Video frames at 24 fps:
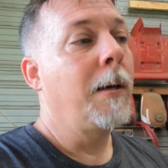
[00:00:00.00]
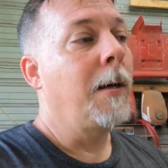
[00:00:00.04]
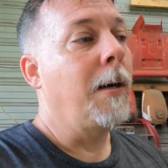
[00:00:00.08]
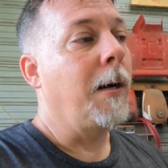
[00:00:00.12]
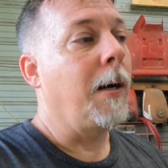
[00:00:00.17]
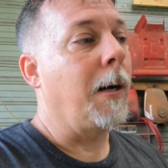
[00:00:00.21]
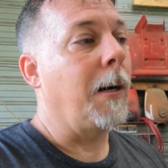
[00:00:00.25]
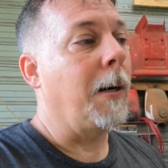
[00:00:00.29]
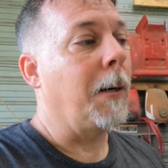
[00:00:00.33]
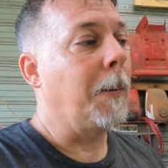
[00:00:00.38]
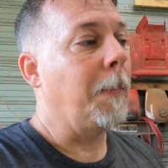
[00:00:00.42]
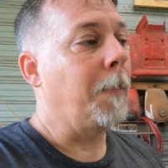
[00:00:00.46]

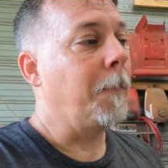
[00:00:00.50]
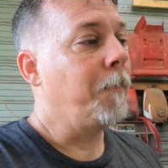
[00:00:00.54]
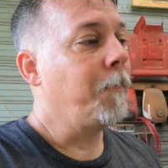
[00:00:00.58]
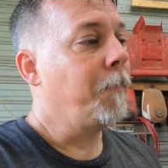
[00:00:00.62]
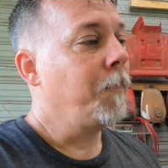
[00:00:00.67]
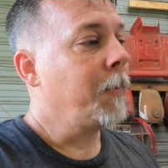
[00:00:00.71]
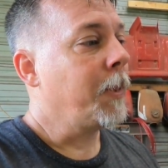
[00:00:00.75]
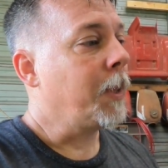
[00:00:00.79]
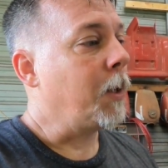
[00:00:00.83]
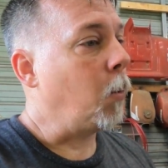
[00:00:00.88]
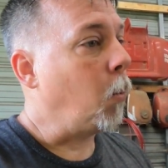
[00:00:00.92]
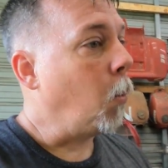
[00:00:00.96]

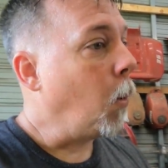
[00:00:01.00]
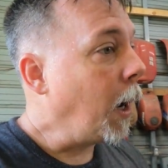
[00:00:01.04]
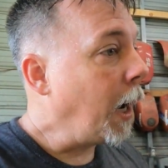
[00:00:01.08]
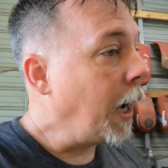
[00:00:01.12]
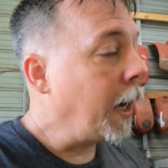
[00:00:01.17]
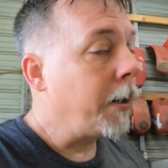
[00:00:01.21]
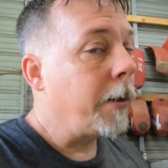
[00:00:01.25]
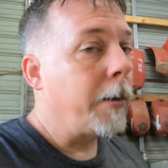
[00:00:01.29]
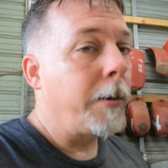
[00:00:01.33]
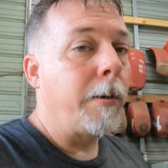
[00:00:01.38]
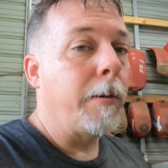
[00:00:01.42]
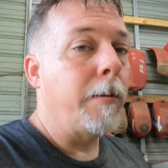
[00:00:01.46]
The
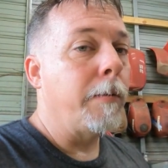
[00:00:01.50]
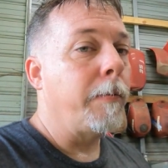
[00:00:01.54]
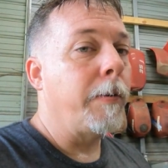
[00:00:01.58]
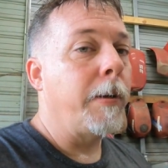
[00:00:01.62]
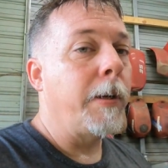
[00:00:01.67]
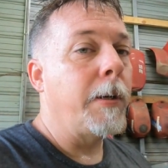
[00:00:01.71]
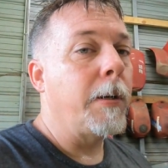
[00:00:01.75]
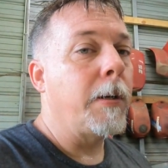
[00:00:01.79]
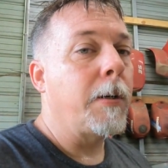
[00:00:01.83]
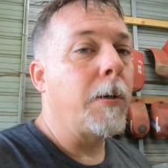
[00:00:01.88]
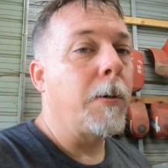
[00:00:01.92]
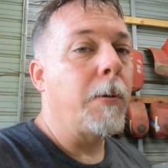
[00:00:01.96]
wider your
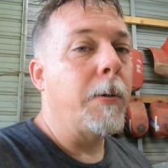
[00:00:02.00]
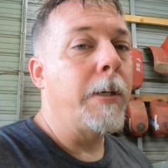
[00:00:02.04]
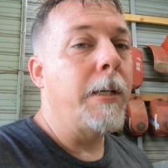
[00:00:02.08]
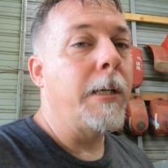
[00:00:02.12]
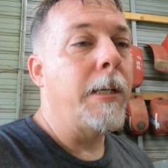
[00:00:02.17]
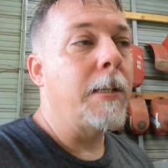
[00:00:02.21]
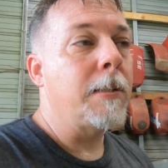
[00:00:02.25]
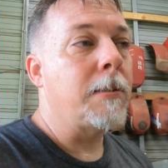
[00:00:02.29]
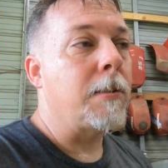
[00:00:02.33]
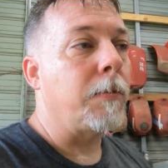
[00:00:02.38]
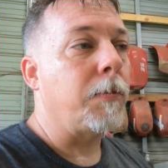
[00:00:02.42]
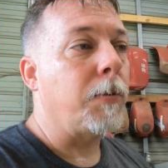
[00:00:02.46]
vehicle
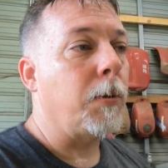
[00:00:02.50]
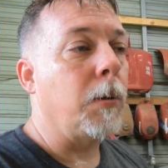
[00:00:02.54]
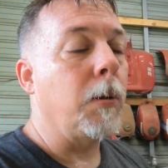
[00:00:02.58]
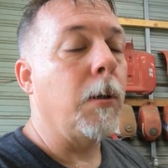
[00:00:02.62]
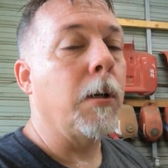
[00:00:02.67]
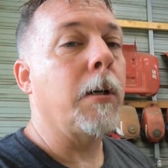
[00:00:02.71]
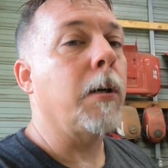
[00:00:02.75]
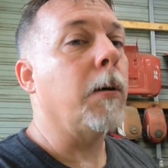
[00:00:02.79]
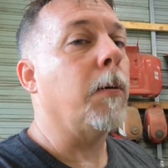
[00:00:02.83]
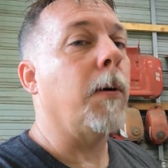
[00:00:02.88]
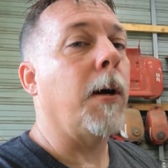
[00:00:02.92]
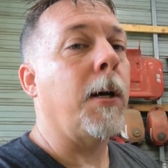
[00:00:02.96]
is, if you
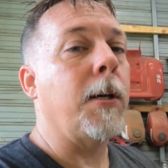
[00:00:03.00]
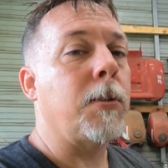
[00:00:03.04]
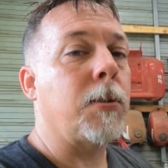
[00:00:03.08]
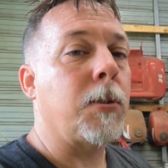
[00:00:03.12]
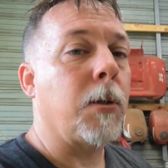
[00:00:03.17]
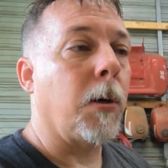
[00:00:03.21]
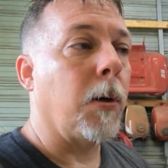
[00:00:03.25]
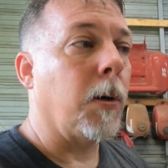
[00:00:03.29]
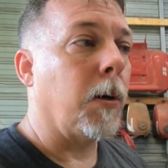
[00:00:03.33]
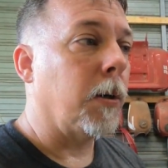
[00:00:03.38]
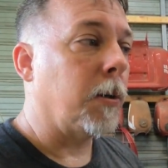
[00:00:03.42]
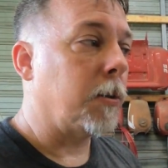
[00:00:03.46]
look at race
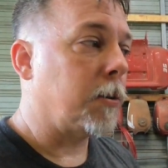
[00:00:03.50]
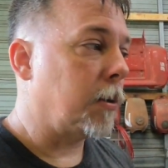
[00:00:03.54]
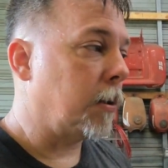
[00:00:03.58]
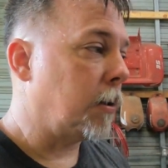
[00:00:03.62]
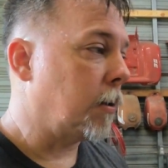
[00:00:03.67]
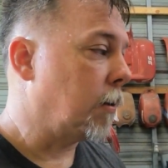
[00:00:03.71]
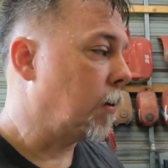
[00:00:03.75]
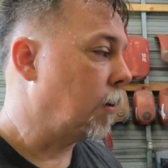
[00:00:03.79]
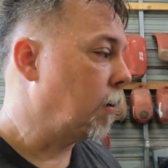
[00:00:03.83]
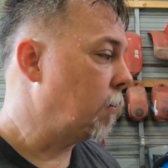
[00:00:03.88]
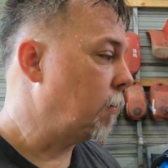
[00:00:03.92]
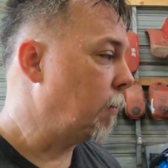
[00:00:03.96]
cars that
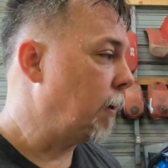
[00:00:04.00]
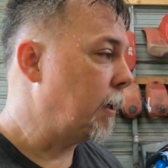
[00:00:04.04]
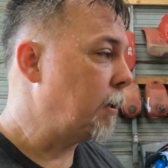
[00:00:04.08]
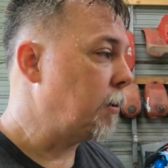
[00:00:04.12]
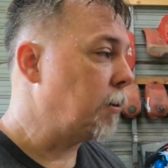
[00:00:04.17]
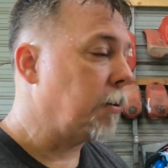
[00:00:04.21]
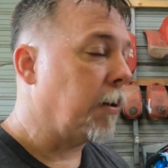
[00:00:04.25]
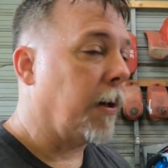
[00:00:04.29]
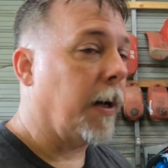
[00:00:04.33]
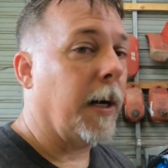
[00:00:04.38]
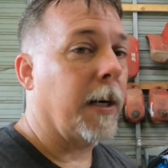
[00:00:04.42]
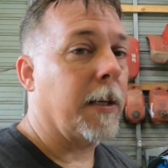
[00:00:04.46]
are on
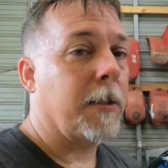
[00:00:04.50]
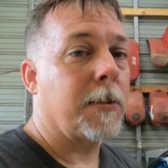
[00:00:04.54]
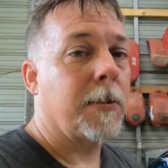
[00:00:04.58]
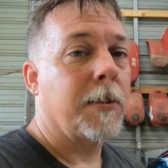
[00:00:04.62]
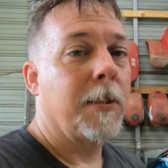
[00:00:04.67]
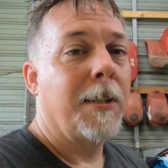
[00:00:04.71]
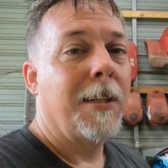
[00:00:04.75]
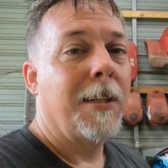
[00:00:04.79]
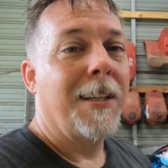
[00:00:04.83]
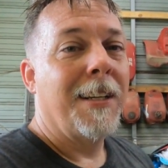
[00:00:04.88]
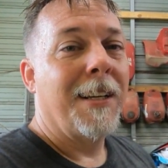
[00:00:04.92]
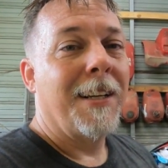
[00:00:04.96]
racetracks,
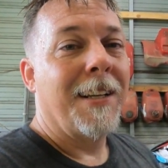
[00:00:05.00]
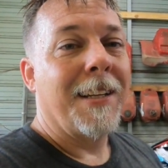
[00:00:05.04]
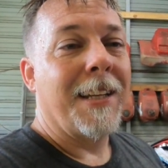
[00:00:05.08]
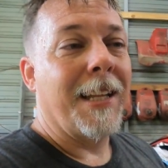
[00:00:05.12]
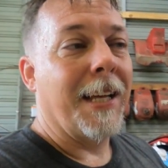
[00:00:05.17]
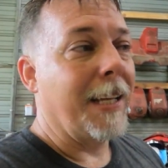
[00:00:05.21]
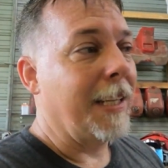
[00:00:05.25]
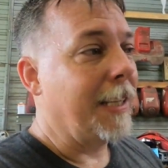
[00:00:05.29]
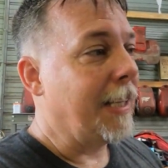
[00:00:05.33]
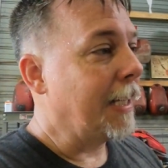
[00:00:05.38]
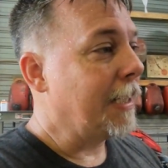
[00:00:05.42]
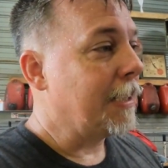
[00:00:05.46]

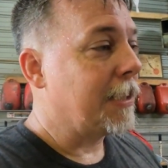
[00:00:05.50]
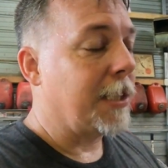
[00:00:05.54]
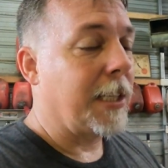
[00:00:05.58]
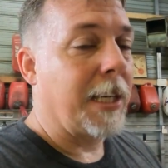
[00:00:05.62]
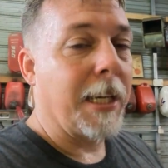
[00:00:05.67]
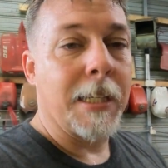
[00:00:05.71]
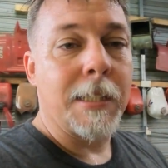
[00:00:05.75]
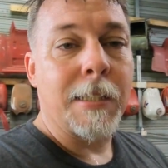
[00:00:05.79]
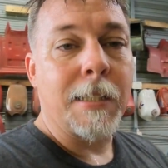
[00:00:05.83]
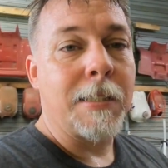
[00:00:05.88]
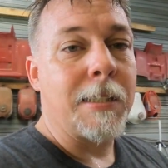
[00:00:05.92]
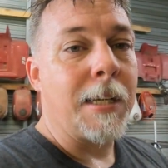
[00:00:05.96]
they
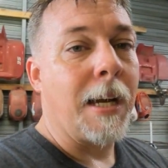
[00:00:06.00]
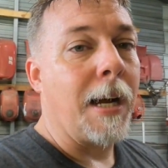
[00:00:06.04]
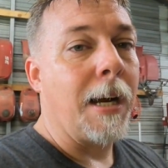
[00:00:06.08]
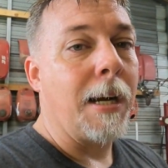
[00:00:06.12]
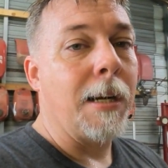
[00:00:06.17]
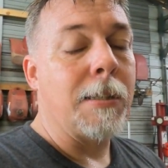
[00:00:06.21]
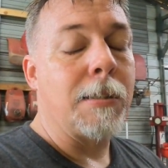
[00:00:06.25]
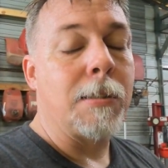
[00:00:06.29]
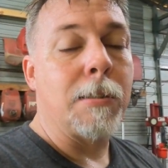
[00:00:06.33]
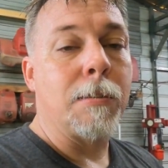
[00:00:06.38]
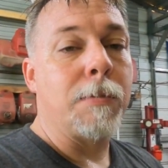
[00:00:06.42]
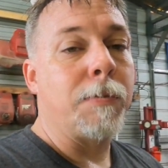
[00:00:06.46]
kick the
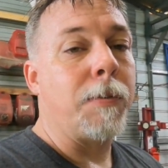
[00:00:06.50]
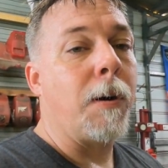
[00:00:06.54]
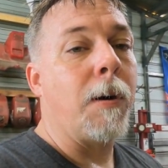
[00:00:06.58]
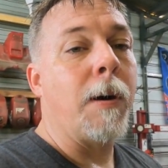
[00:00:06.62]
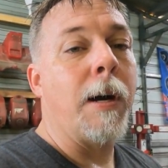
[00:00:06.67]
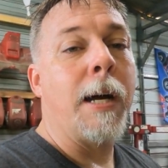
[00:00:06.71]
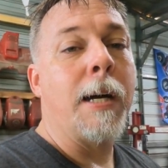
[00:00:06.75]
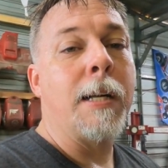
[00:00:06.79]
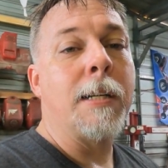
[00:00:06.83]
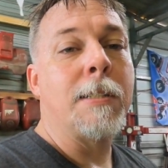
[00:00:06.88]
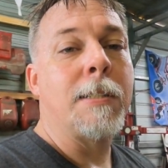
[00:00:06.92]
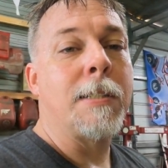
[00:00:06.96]
tires as far
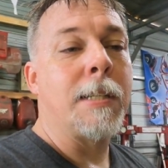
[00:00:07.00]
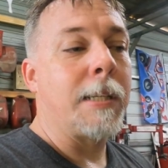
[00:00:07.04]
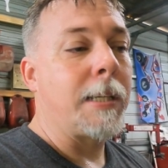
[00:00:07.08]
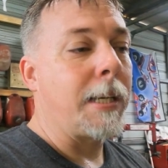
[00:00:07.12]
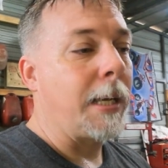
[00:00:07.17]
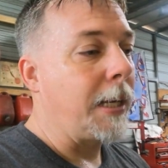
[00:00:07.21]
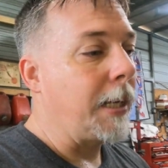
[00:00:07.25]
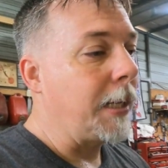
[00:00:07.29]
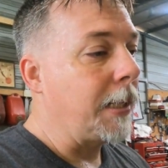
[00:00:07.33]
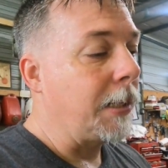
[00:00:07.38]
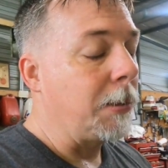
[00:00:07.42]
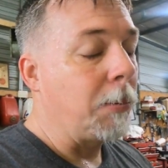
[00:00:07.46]
out as they
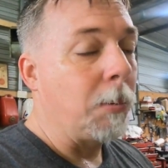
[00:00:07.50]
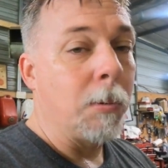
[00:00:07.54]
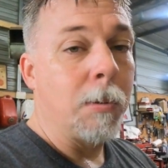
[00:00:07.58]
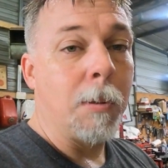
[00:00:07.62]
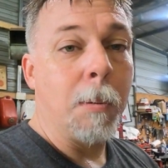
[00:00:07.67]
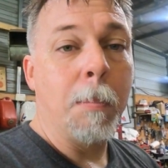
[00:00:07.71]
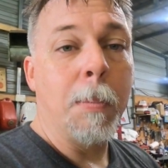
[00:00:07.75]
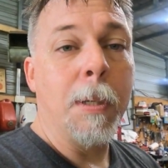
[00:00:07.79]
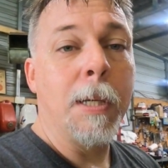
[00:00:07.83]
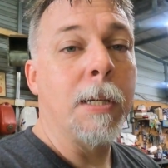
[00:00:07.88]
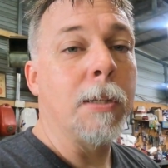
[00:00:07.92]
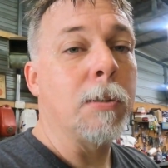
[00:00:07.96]
can. They want the
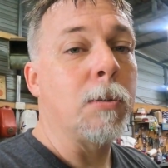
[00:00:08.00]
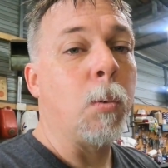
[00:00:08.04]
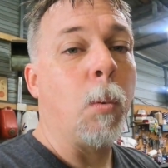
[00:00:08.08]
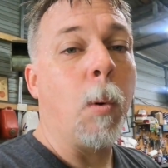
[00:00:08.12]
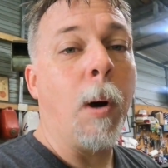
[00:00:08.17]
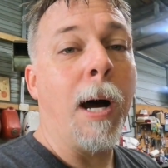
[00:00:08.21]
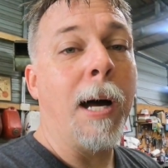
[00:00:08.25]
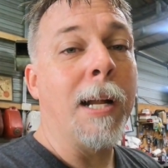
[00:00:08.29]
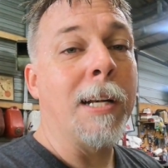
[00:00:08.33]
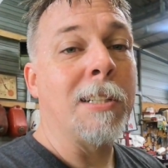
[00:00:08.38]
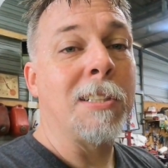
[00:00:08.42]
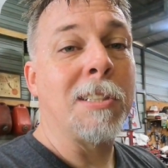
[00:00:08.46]
biggest,
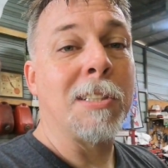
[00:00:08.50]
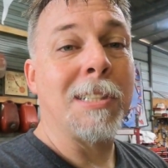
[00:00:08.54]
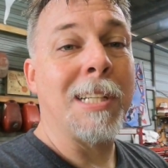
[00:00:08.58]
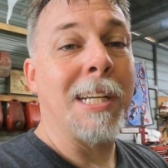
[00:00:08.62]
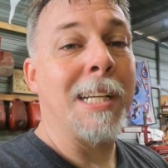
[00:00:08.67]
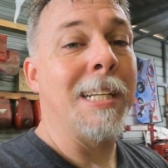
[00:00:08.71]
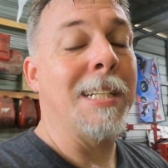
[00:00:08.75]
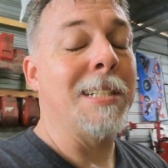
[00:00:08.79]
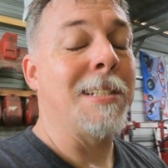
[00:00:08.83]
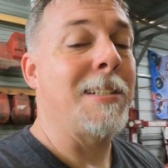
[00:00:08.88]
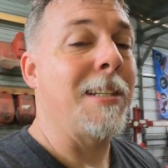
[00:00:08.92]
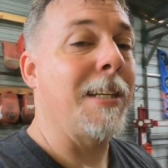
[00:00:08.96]
widest
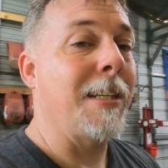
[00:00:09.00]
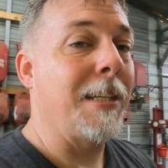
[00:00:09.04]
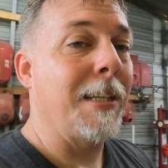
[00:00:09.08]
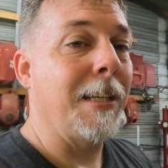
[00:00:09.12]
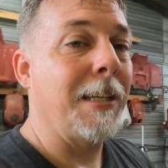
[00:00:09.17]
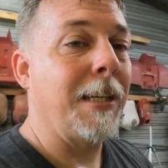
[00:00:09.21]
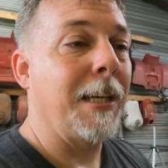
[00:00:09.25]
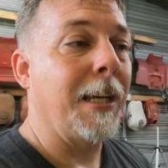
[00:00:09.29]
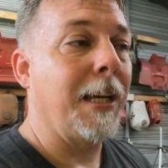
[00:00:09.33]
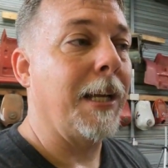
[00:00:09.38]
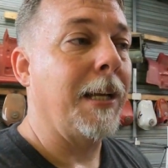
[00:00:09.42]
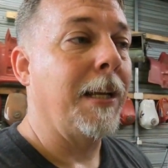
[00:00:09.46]
stance they can
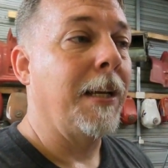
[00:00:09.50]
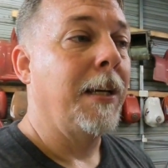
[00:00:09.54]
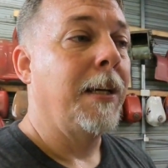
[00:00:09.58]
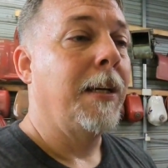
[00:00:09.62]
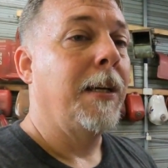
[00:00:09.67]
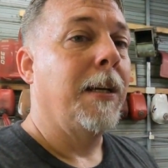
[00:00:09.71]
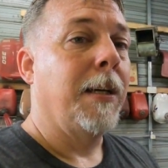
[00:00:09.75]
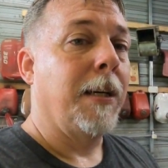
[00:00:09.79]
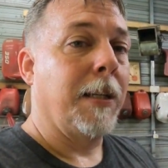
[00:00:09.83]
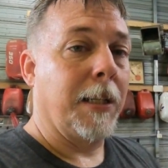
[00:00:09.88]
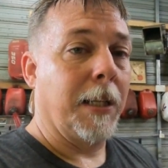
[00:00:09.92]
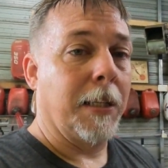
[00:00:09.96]
get,
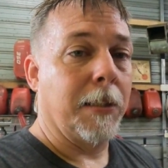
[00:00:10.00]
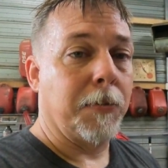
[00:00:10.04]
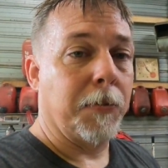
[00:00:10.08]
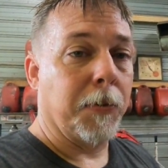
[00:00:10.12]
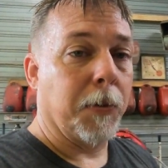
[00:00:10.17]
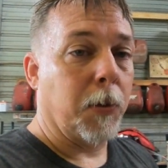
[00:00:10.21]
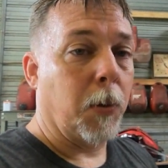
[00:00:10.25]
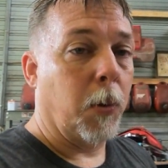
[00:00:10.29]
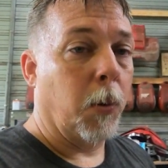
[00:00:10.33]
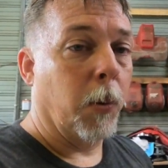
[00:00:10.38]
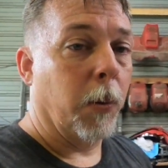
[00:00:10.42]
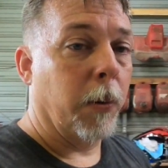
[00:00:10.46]
and that's for
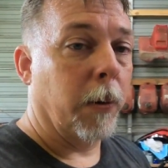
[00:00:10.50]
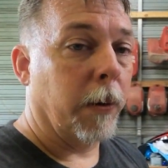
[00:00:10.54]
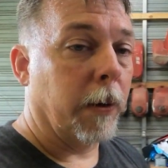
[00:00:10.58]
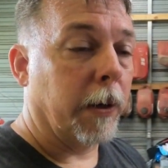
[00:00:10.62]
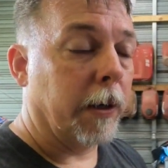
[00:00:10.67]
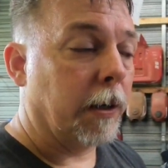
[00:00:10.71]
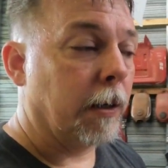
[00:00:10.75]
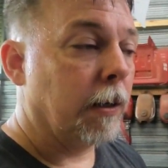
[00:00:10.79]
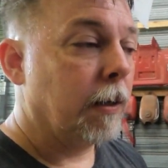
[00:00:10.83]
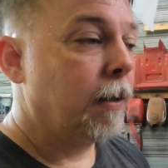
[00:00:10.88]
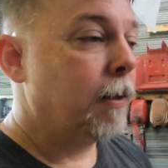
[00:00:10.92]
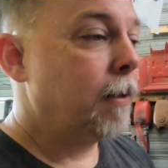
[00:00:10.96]
cornering.